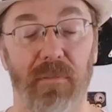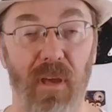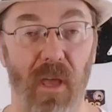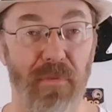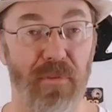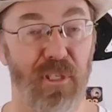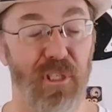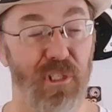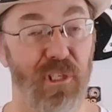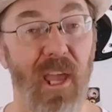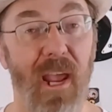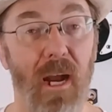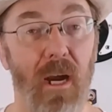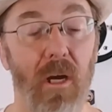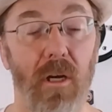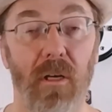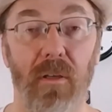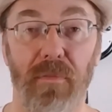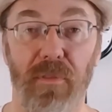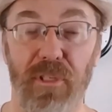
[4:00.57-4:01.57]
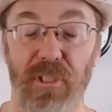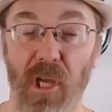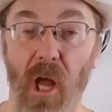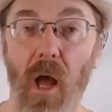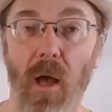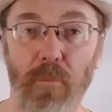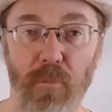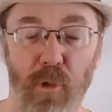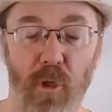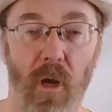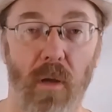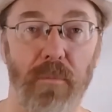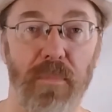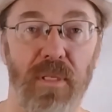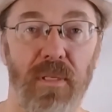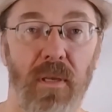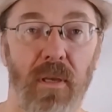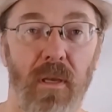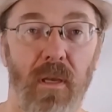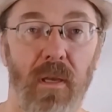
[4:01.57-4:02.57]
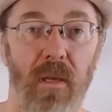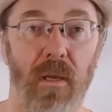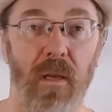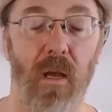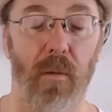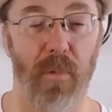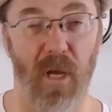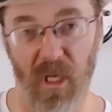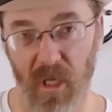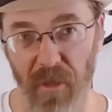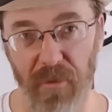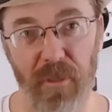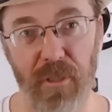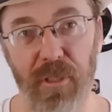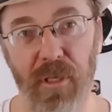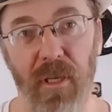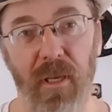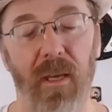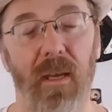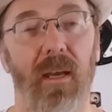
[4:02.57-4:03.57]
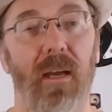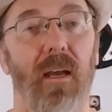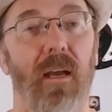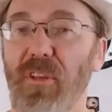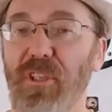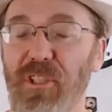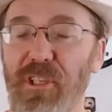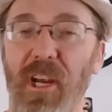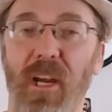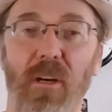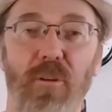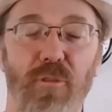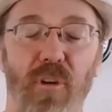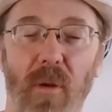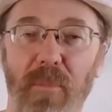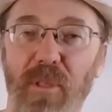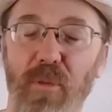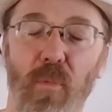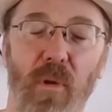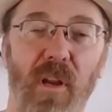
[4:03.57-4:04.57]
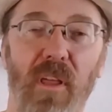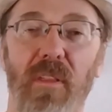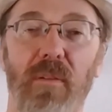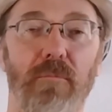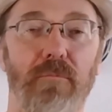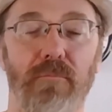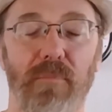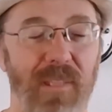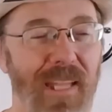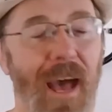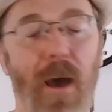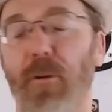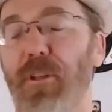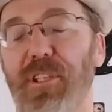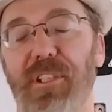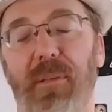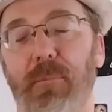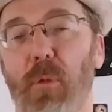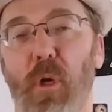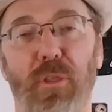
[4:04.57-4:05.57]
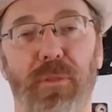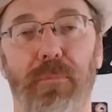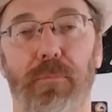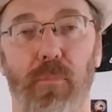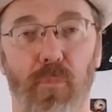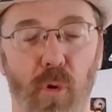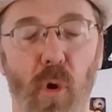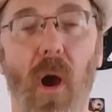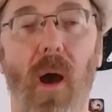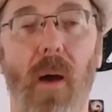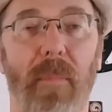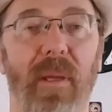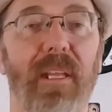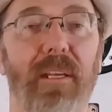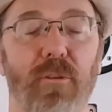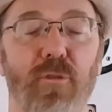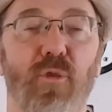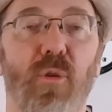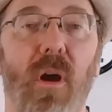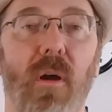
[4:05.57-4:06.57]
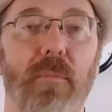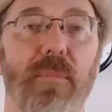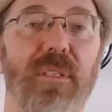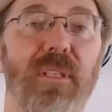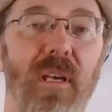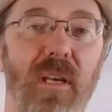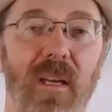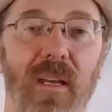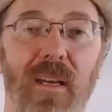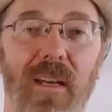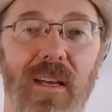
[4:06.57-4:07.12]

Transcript: you've got the snare and the tom drums, among others. The snare drum is one of the loudest and most prominent drums.